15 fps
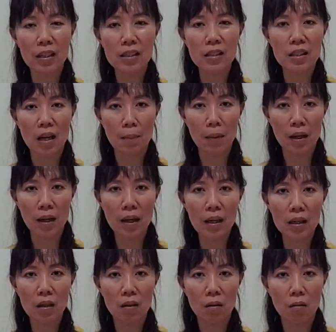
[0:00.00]
stomach
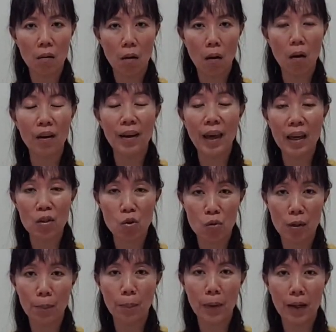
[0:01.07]
ache or
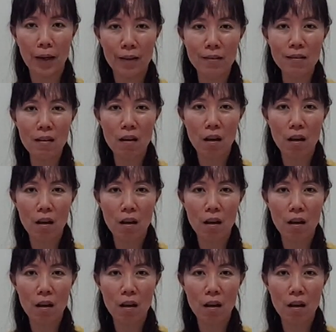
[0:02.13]
gastric pain.